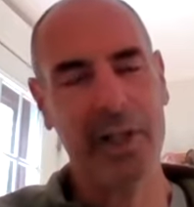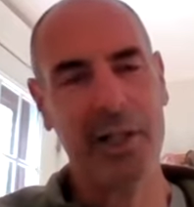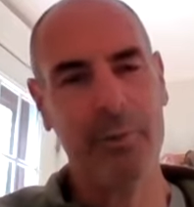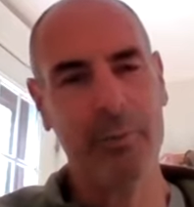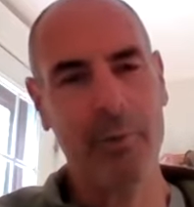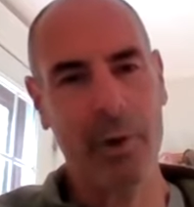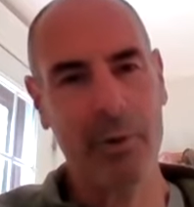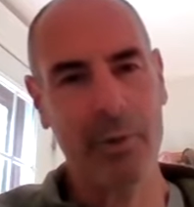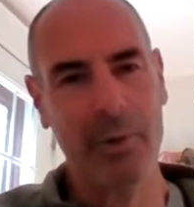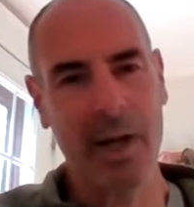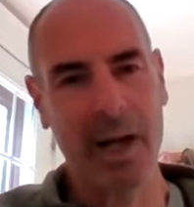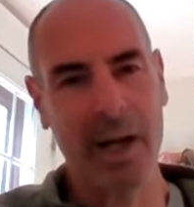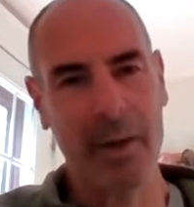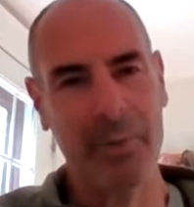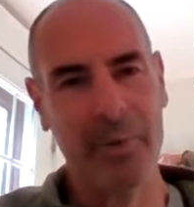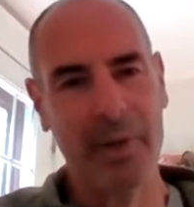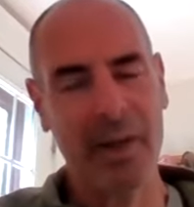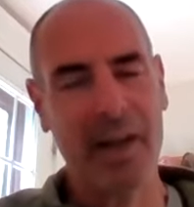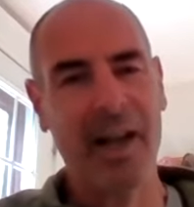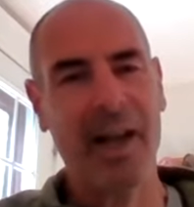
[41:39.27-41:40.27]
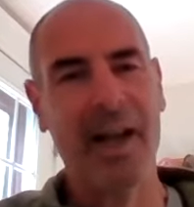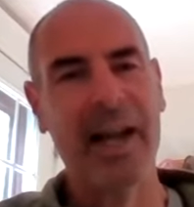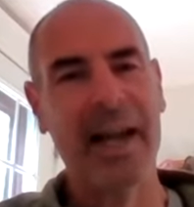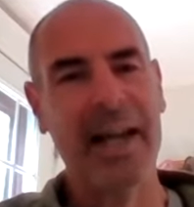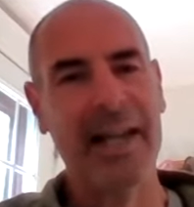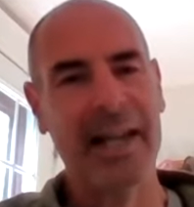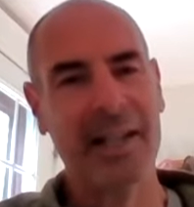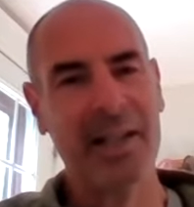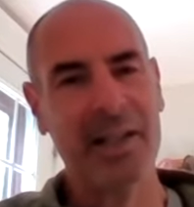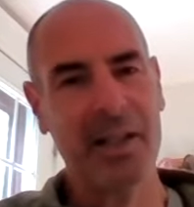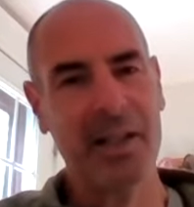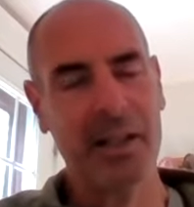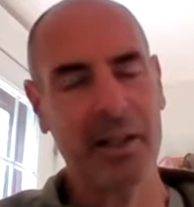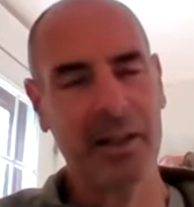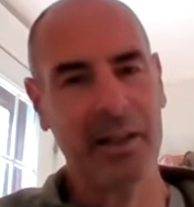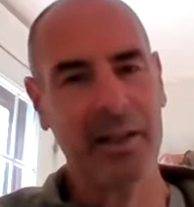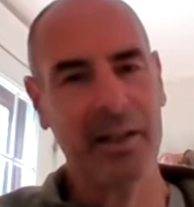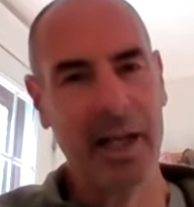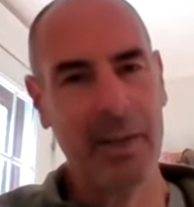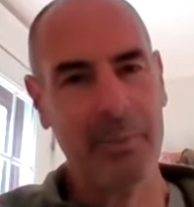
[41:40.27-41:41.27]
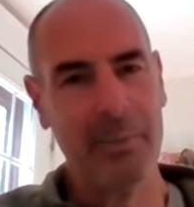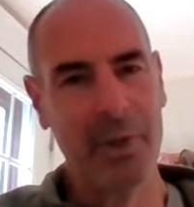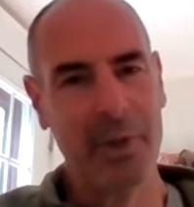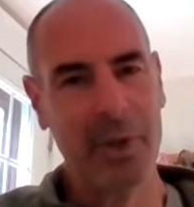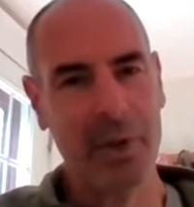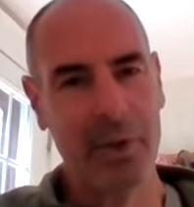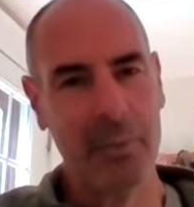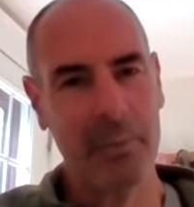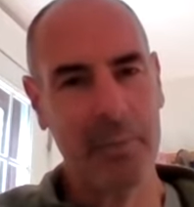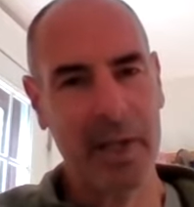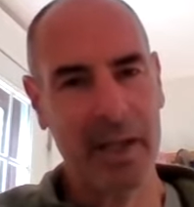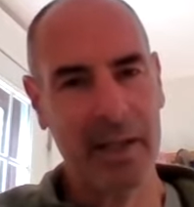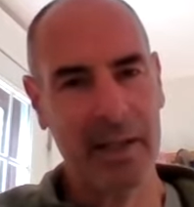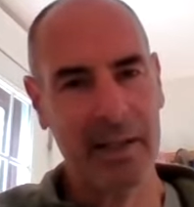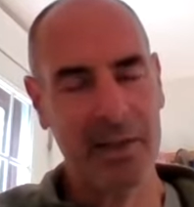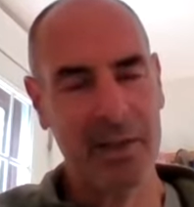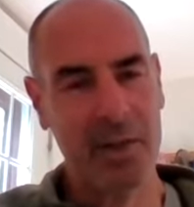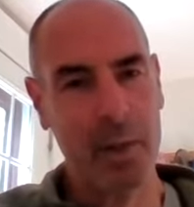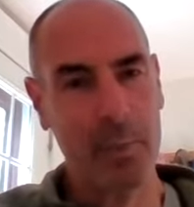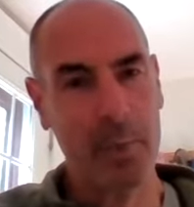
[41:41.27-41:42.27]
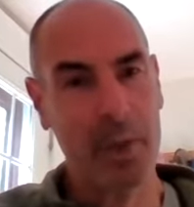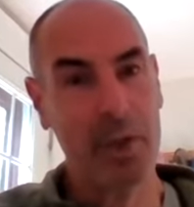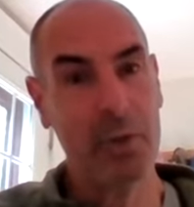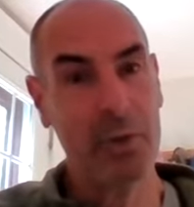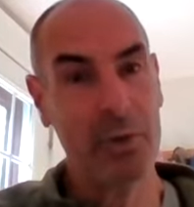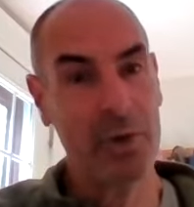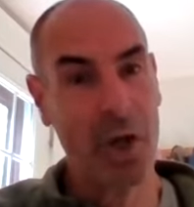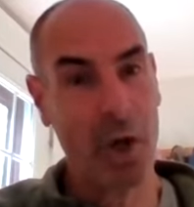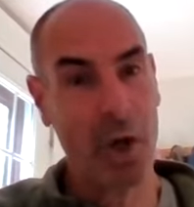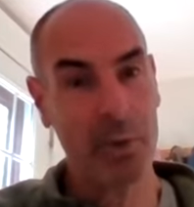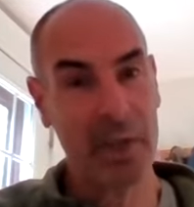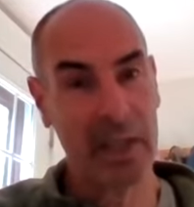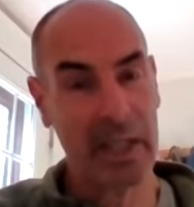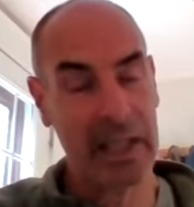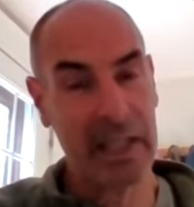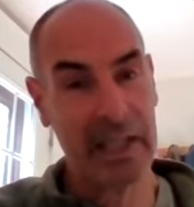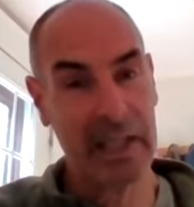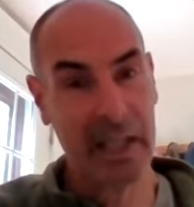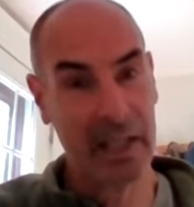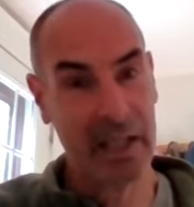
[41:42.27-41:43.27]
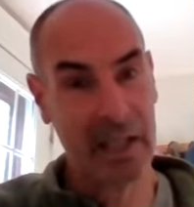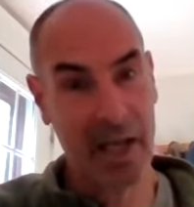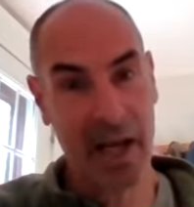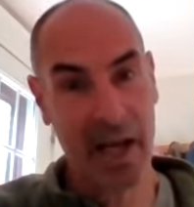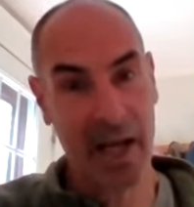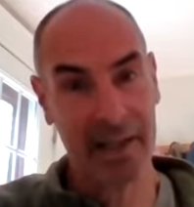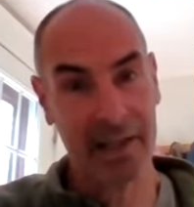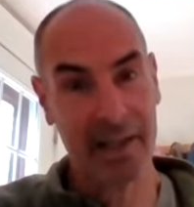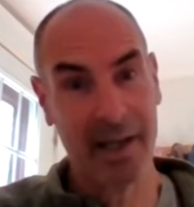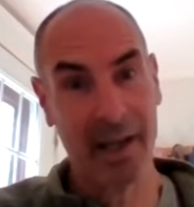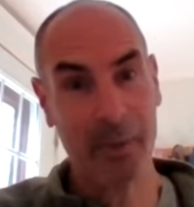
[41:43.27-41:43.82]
You woke up, and until the time you go to bed, assuming you don't eat at night,